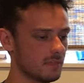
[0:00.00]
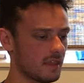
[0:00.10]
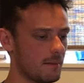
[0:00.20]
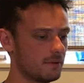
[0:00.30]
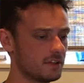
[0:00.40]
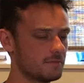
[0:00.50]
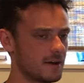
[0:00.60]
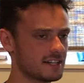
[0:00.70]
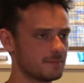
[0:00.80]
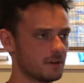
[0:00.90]
I believe,
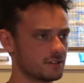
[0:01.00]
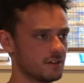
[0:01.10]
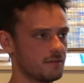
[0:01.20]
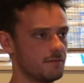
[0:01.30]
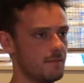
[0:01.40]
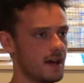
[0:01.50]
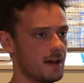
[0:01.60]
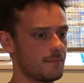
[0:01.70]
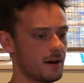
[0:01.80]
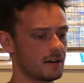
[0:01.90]
Best Books of May
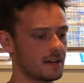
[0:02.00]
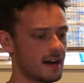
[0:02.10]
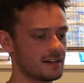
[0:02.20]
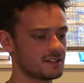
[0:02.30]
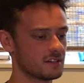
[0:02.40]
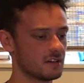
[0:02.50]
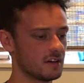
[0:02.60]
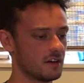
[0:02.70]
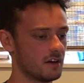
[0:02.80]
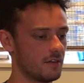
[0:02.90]
podcast.
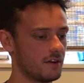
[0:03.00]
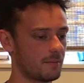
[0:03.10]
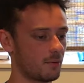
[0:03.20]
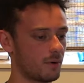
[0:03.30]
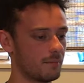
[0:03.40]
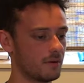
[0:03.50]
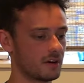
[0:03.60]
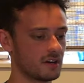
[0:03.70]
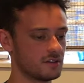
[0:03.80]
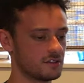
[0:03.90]
The number 1
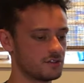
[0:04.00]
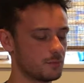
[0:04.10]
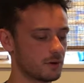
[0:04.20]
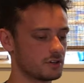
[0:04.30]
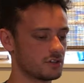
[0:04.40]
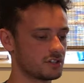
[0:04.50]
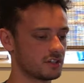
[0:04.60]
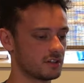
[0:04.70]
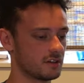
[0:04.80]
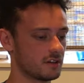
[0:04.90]
book is a super
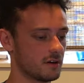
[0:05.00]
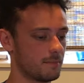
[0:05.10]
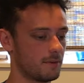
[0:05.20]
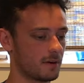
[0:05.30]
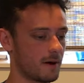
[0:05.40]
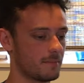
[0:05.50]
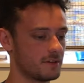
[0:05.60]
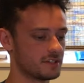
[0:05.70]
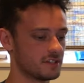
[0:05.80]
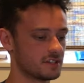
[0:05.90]
interesting book about
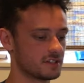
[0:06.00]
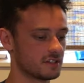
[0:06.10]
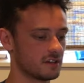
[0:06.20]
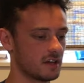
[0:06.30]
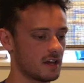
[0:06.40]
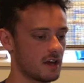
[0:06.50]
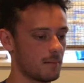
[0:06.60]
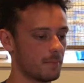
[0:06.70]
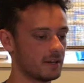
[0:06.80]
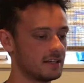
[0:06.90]
business.
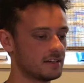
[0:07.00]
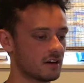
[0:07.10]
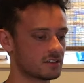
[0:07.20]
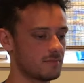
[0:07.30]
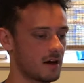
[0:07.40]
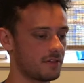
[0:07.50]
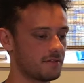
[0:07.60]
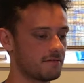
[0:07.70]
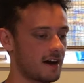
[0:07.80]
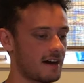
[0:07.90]
But he talks about the
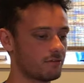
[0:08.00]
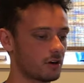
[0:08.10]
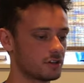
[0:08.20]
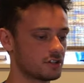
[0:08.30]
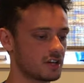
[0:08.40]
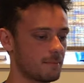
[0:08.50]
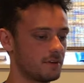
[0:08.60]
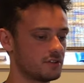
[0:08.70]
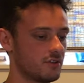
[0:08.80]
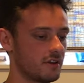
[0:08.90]
5 largest
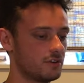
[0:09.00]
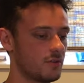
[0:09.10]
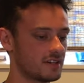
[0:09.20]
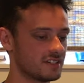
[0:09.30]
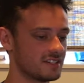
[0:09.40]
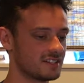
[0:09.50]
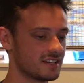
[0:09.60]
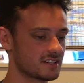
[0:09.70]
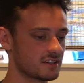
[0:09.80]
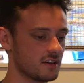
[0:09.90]
companies in
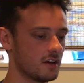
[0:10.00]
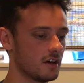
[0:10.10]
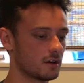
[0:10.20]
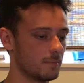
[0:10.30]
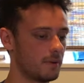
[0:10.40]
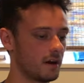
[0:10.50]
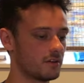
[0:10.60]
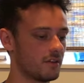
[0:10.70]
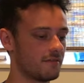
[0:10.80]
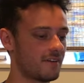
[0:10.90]
2006 compared to
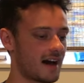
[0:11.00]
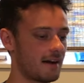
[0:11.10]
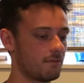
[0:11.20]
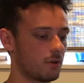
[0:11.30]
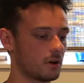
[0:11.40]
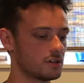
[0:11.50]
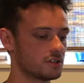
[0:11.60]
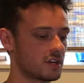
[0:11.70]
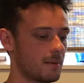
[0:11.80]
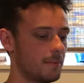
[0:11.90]
the 5
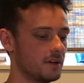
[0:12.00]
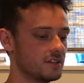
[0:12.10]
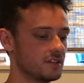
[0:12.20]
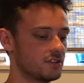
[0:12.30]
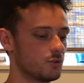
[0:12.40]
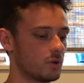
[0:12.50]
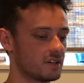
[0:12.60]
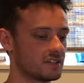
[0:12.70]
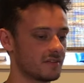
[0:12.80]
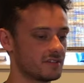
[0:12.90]
largest companies in
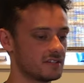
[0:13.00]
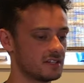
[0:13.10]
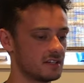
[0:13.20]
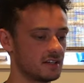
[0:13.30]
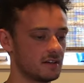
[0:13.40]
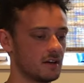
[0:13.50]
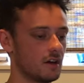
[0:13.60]
2017.